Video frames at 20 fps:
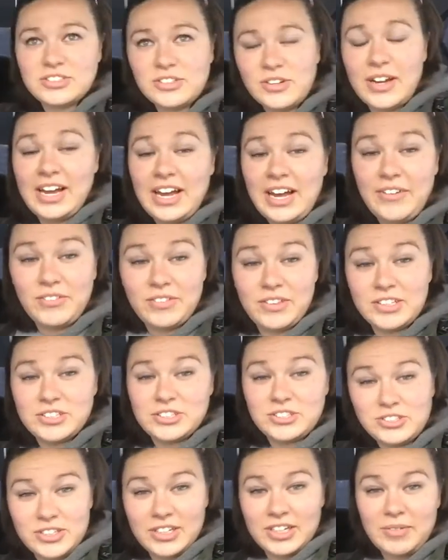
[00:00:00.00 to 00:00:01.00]
So I have
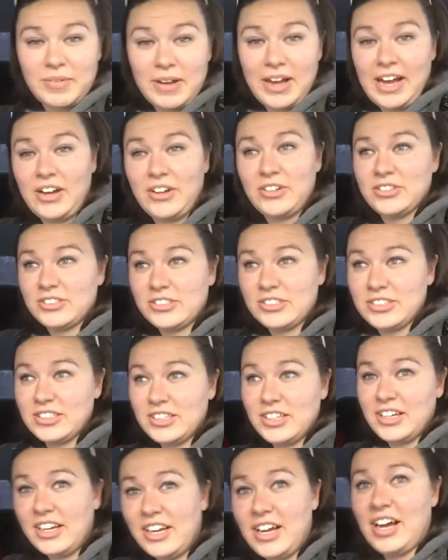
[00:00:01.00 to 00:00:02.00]
this dream
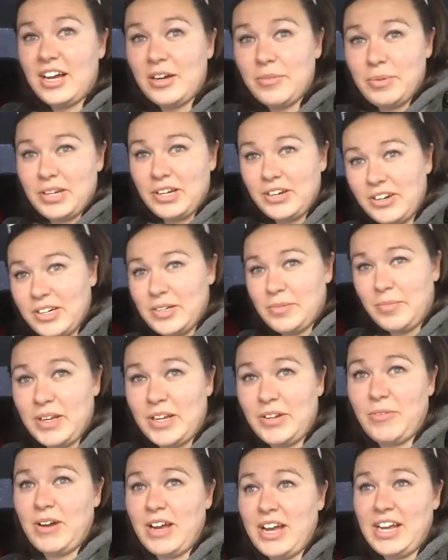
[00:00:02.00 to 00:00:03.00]
house up here in
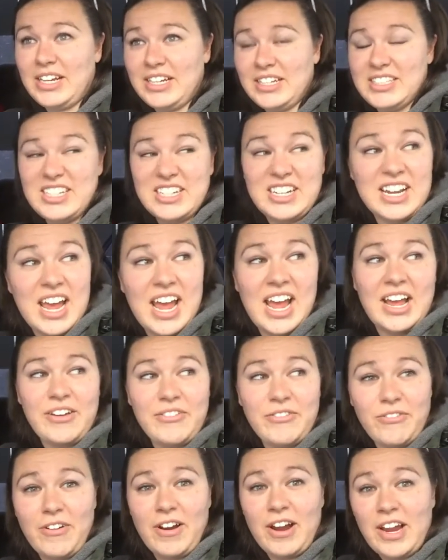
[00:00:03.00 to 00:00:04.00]
Midway, and it's an
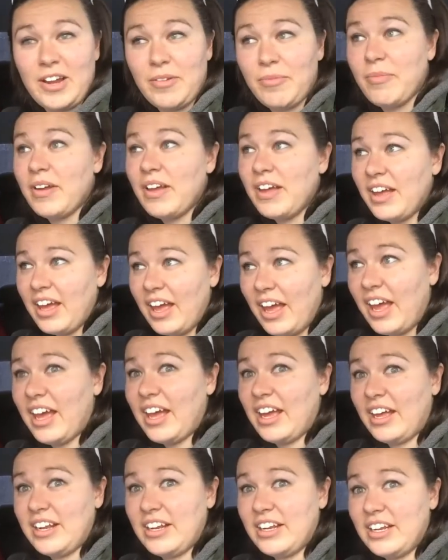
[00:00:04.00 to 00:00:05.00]
A-frame,
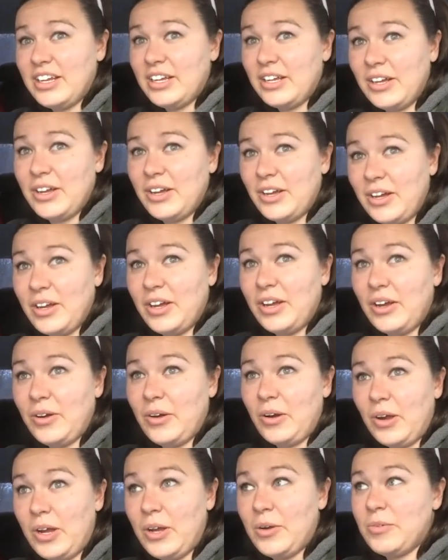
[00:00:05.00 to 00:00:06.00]
and
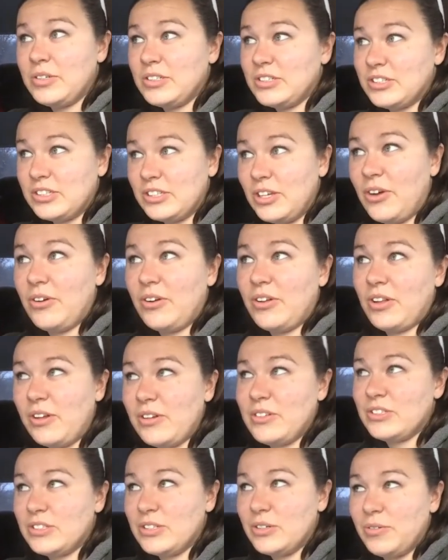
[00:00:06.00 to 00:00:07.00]
it was so
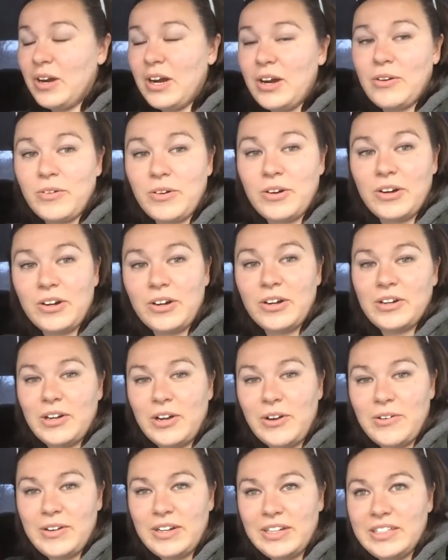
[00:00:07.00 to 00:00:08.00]
close to where we're
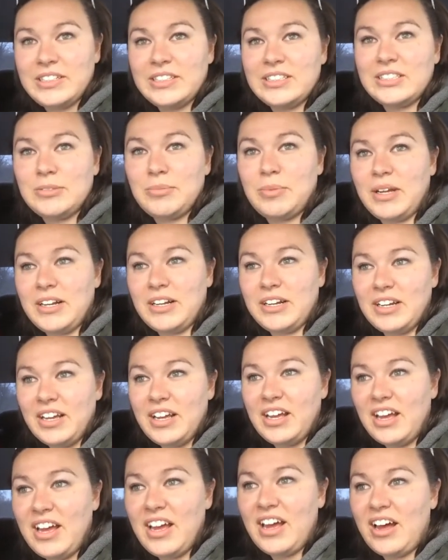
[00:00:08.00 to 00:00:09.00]
going to spend
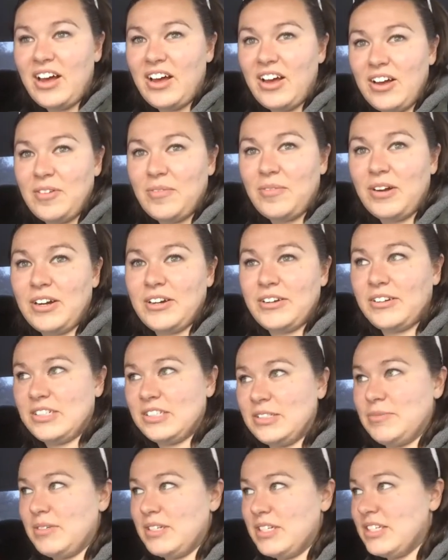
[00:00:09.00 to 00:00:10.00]
um, our
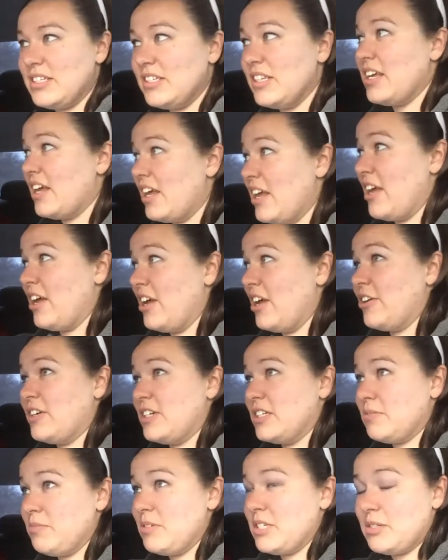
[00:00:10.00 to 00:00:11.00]
Christmas
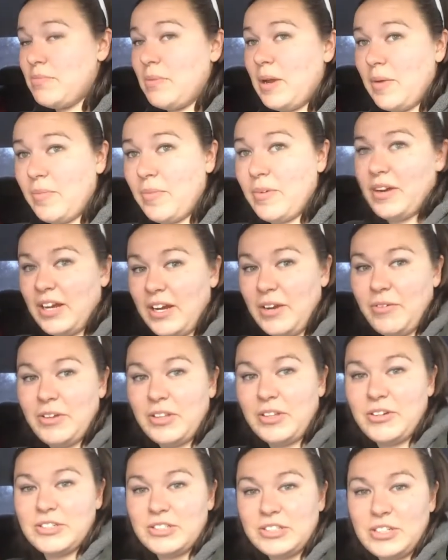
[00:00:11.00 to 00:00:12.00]
Christmas memory
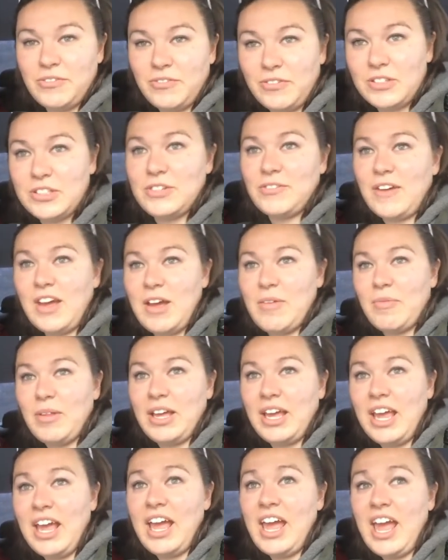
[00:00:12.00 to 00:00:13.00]
with Christopher's
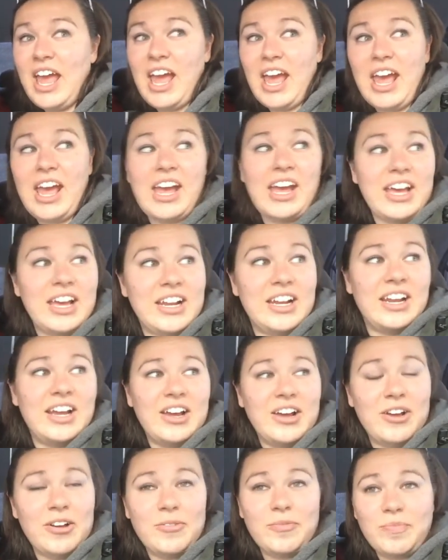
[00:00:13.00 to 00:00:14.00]
family.
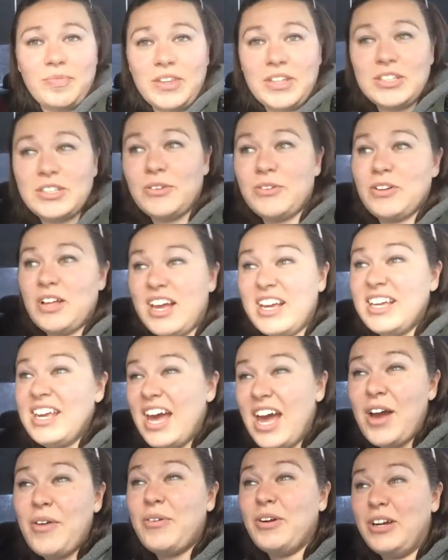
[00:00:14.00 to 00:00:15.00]
And um, so we're like,
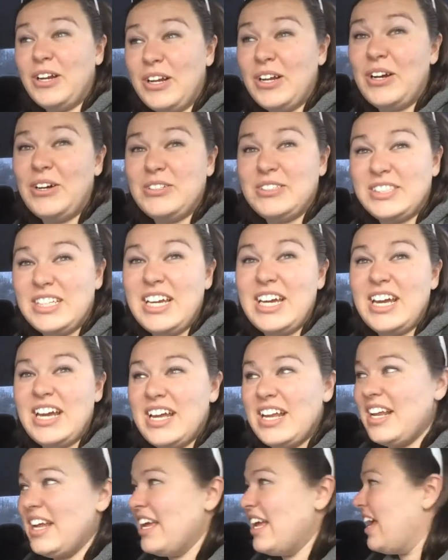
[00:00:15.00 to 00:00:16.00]
yeah, we're gonna go see
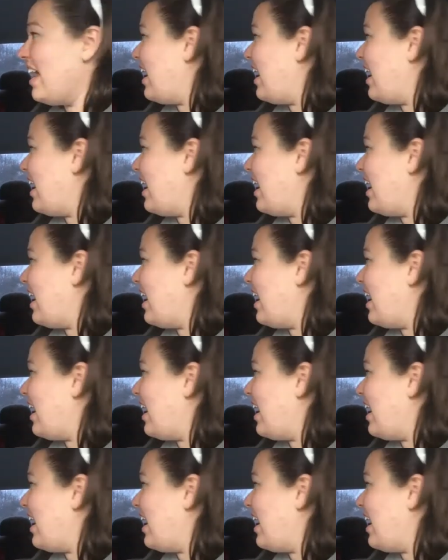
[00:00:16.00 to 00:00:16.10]
it.